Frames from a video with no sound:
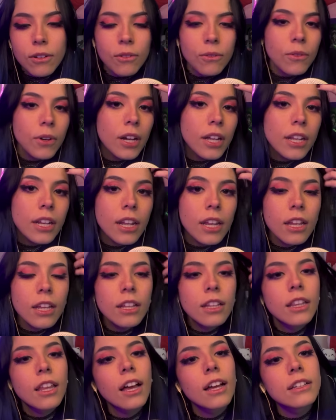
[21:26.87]
one
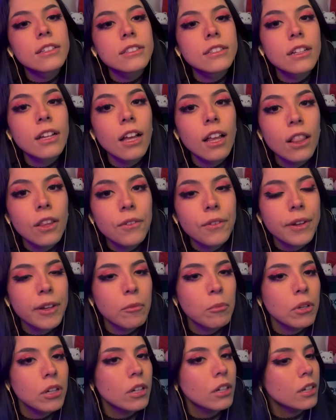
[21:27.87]
last coloring
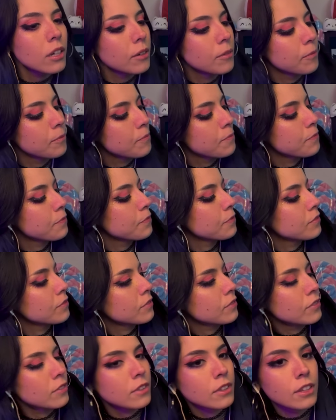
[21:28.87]
book
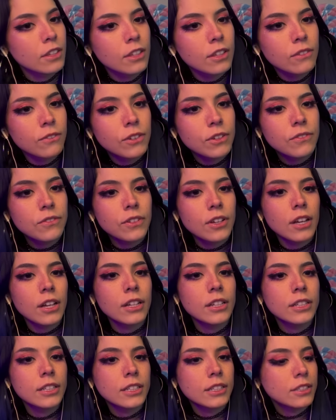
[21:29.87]
we've
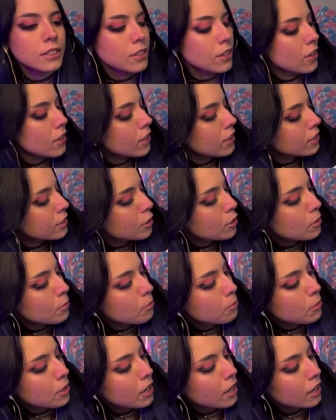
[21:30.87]
got is called
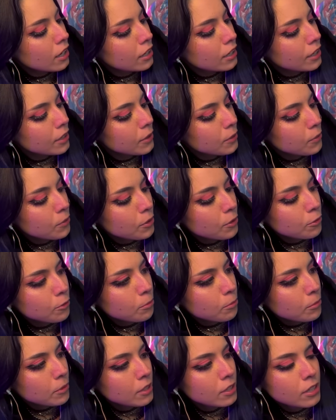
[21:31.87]
Pocket
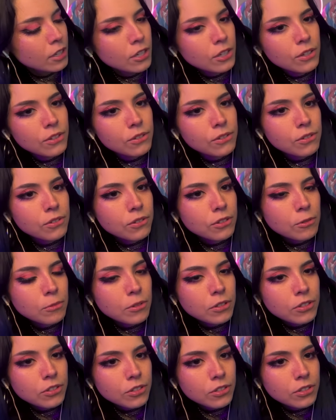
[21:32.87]
Room. So it's a
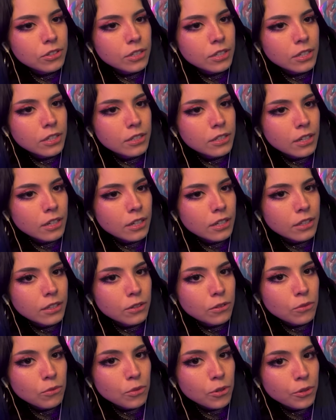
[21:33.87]
bunch of teeny tiny
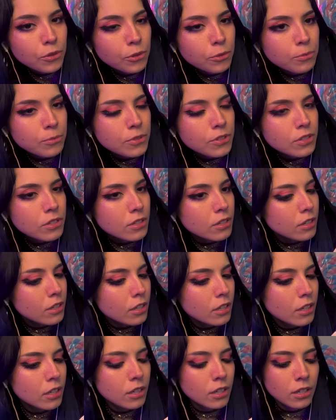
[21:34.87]
little rooms.
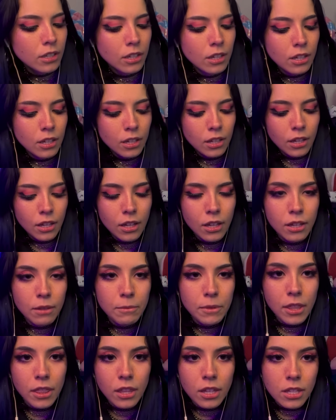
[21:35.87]

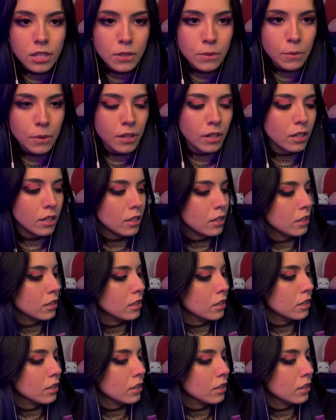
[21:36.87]
Um, this one,